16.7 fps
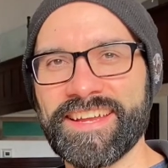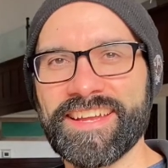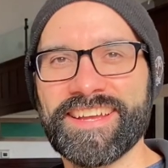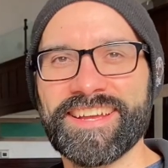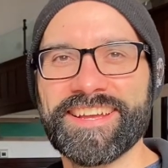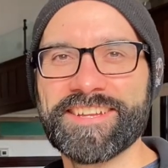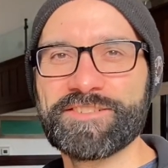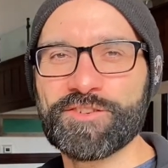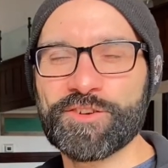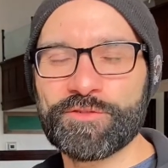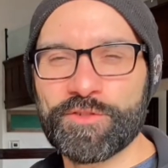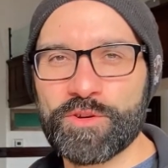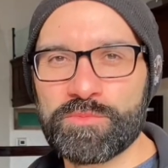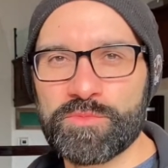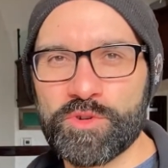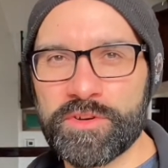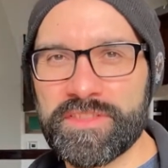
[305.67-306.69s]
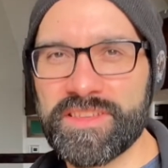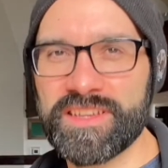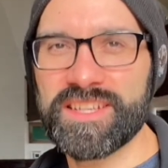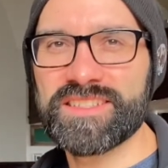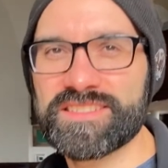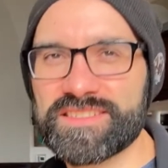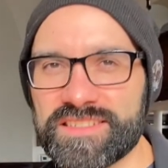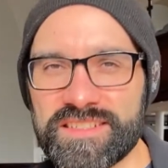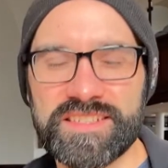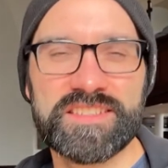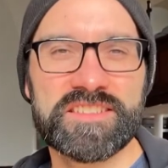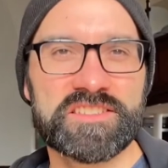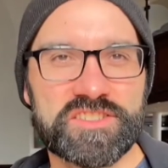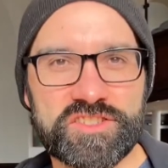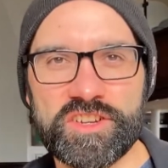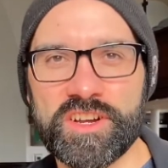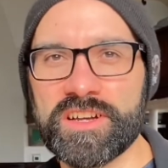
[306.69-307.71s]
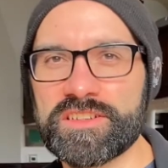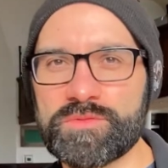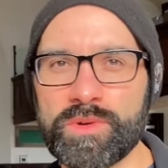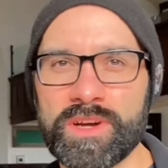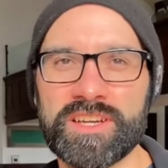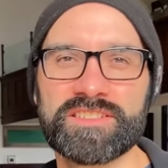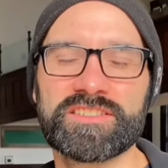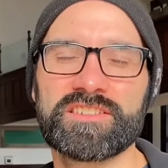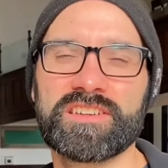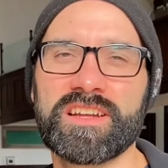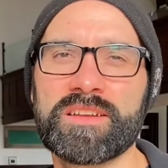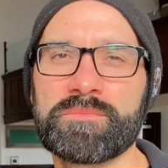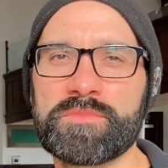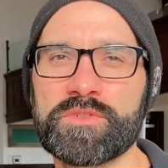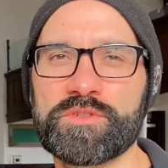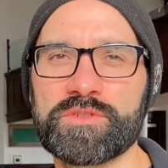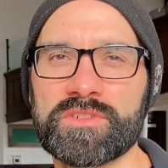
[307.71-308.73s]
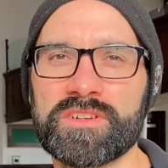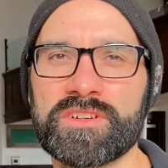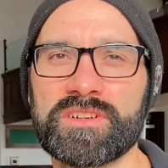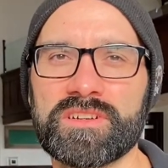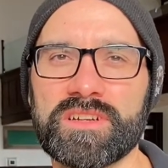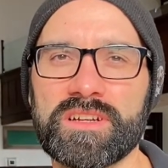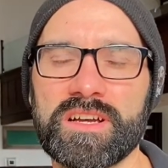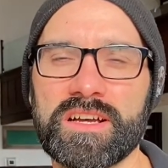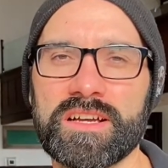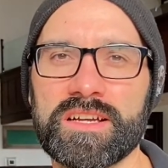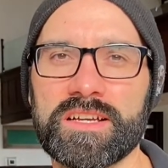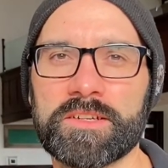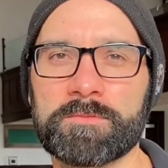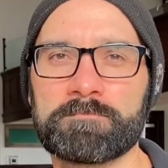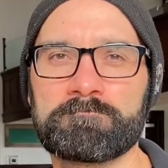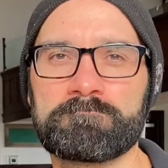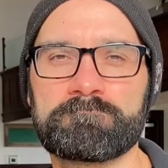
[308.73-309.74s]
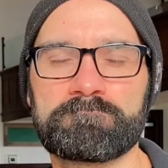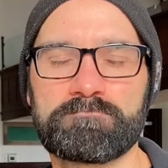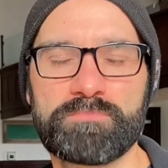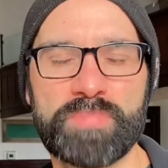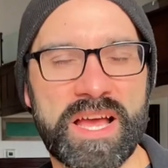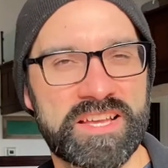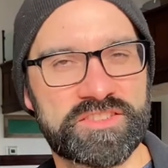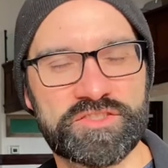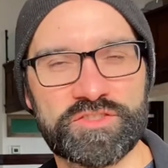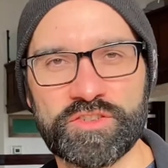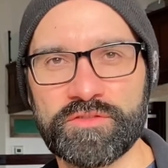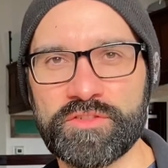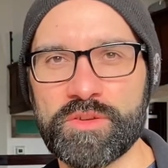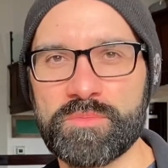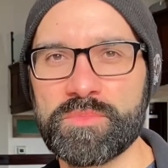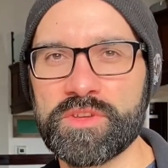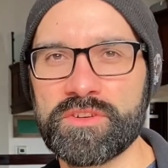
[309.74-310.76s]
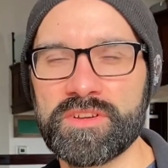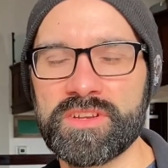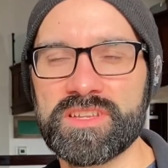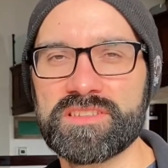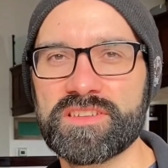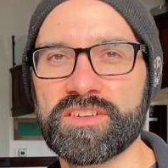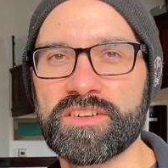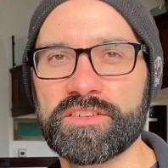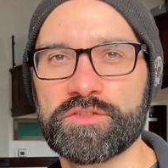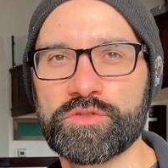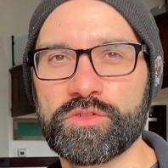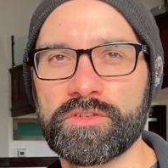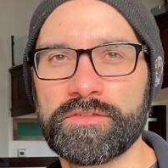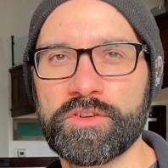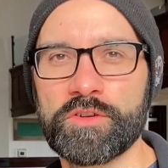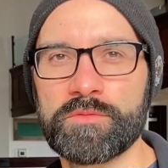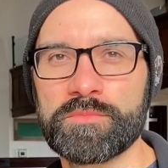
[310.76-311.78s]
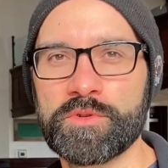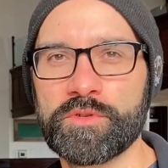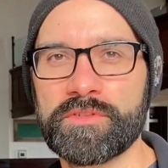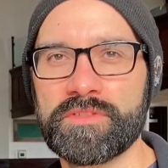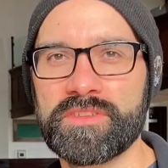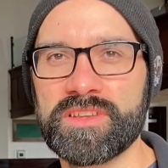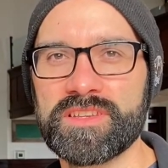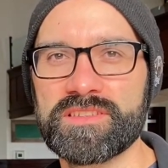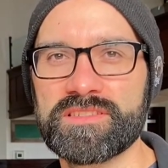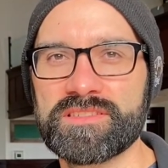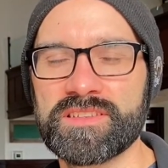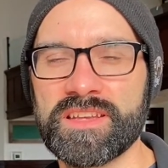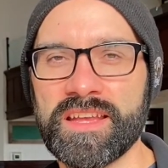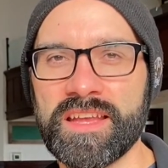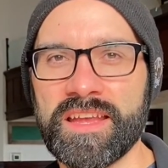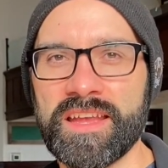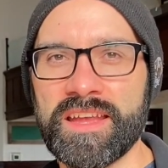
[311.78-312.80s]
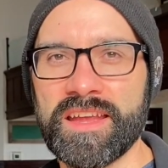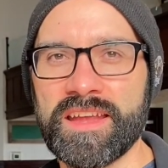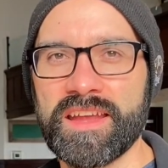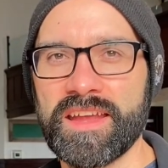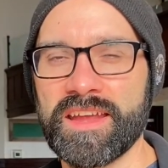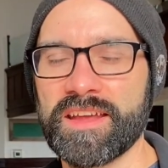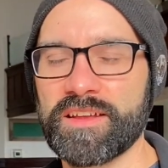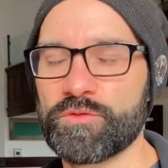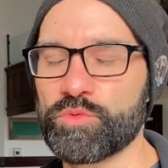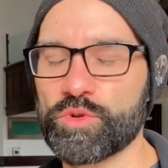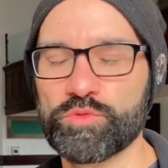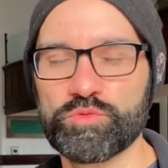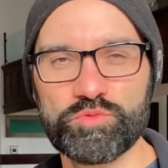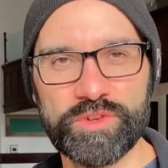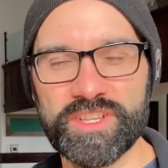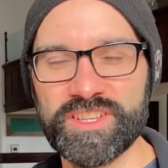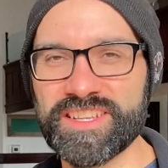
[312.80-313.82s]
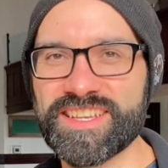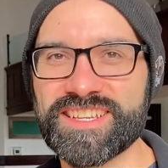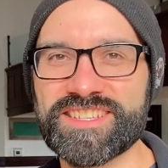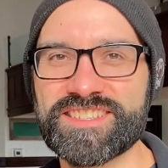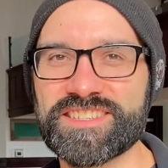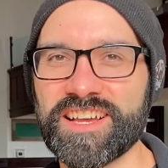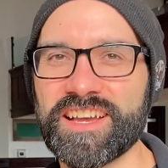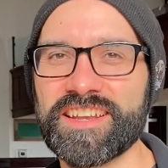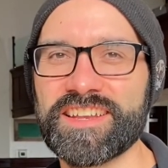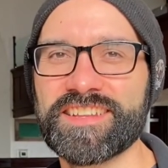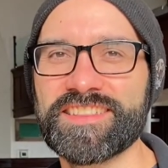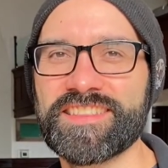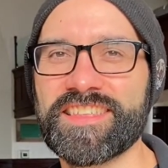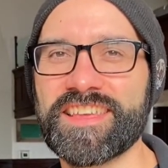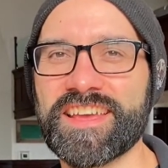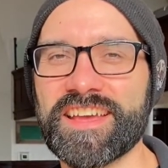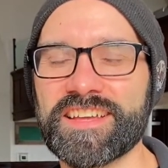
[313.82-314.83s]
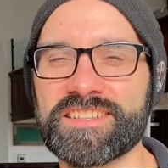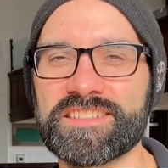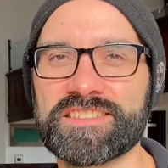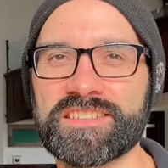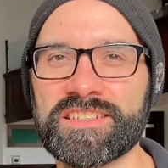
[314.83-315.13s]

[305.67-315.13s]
Hey, Door of Hope Northeast. This is Josh Wilder. I'm your pastor of communities here at Door of Hope Northeast. And we're really excited that